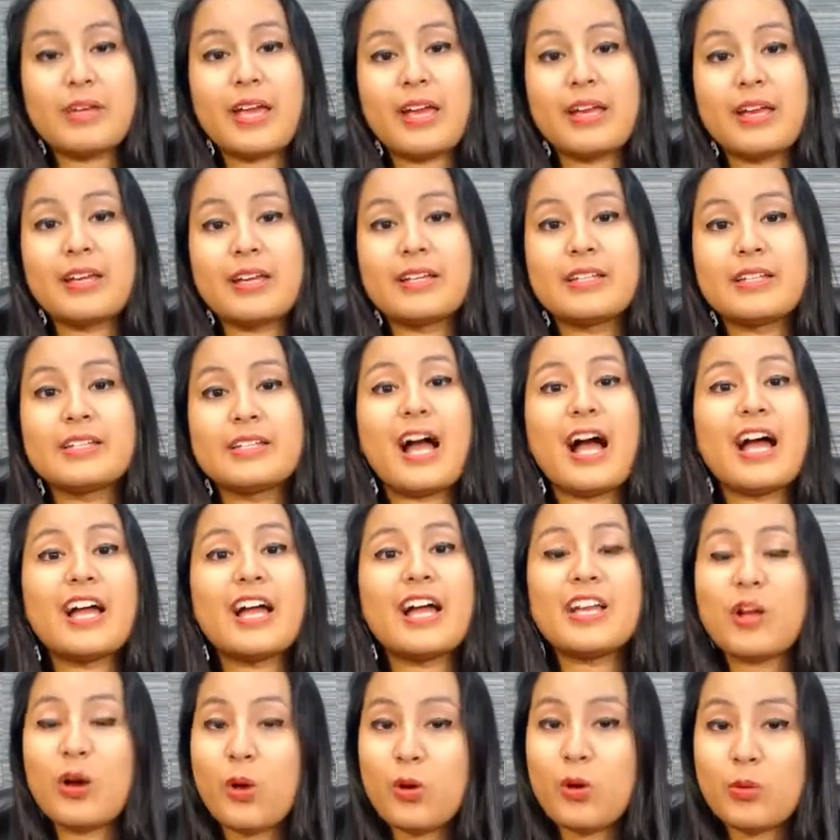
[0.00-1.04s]
and
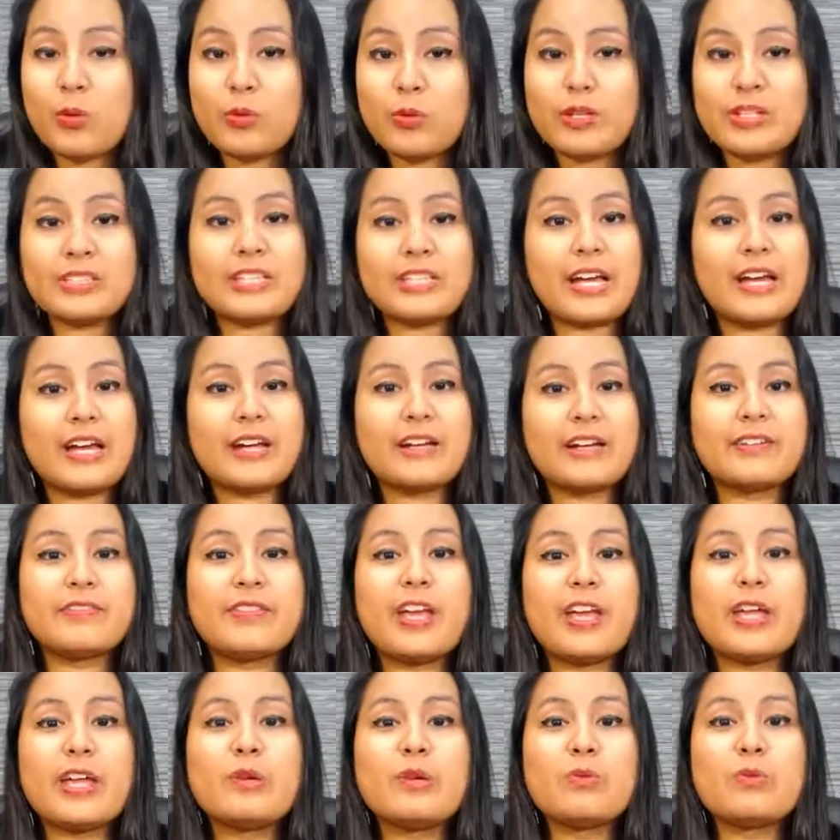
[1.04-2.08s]
I always have
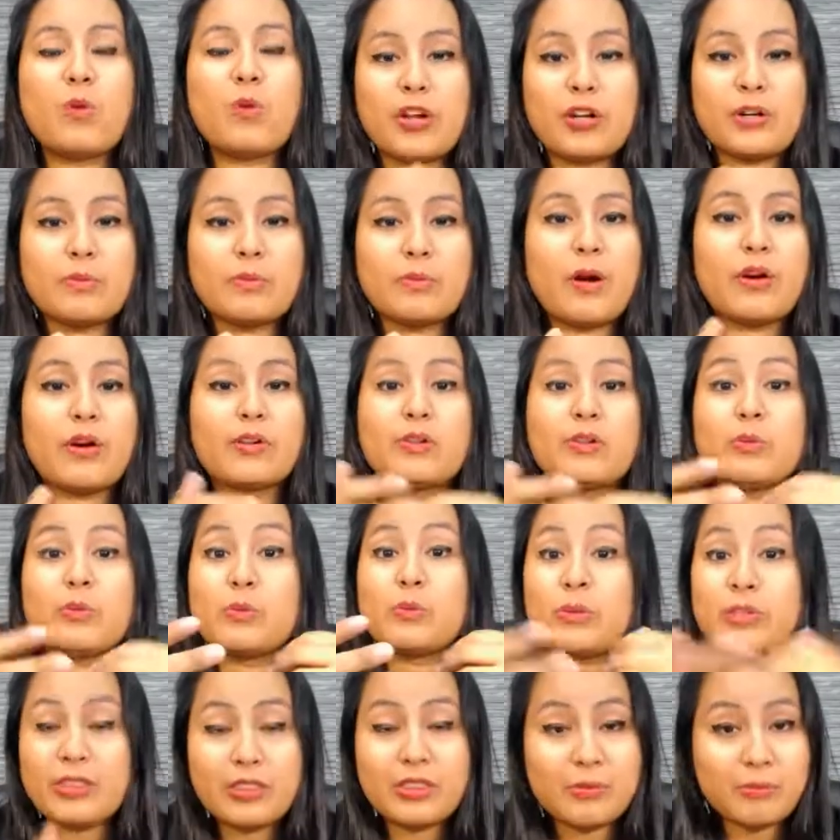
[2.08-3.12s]
a water bottle
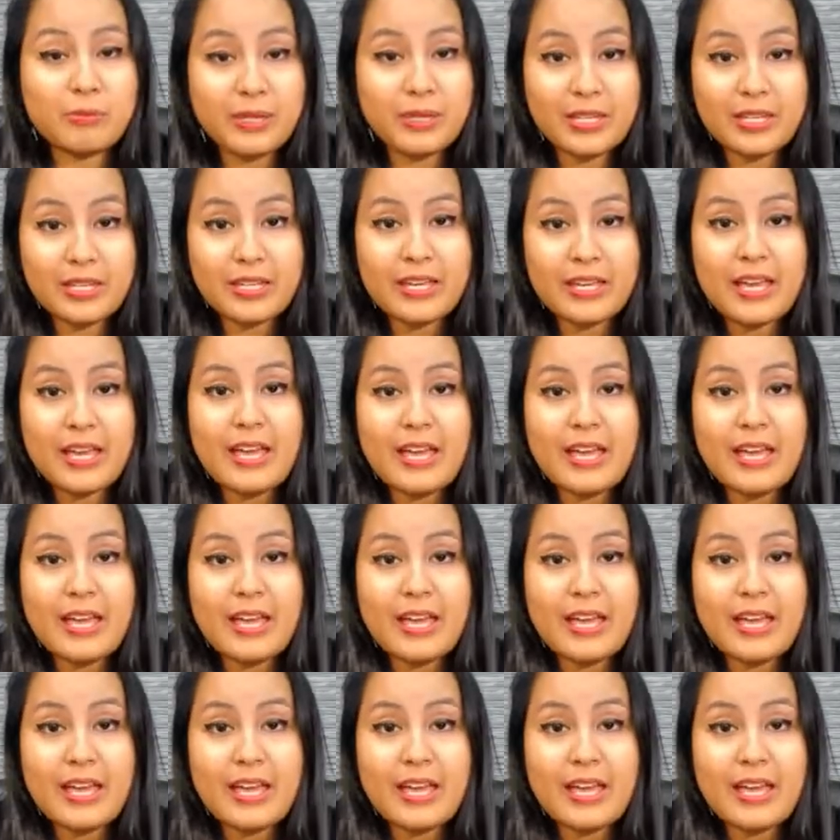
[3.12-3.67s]
with me.